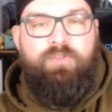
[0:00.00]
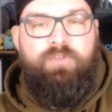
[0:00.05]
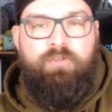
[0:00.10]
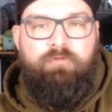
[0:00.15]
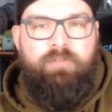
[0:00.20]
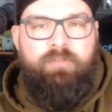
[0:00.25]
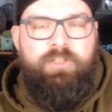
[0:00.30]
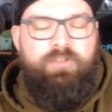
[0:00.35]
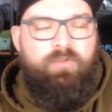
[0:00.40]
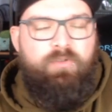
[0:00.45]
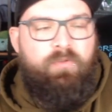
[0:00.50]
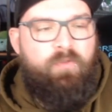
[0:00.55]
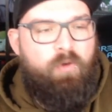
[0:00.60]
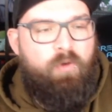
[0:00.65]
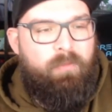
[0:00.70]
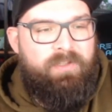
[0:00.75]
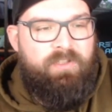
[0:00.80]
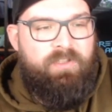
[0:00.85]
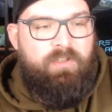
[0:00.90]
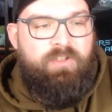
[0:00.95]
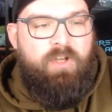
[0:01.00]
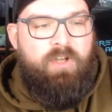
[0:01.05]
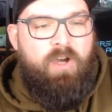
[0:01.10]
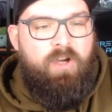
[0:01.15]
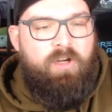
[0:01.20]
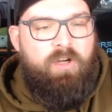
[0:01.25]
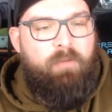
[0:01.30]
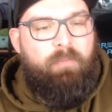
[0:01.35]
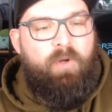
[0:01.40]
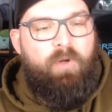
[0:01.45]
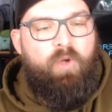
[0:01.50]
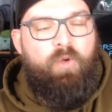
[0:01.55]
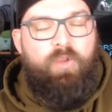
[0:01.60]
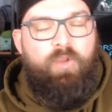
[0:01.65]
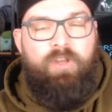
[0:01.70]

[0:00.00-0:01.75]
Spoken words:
original form is a darker blue,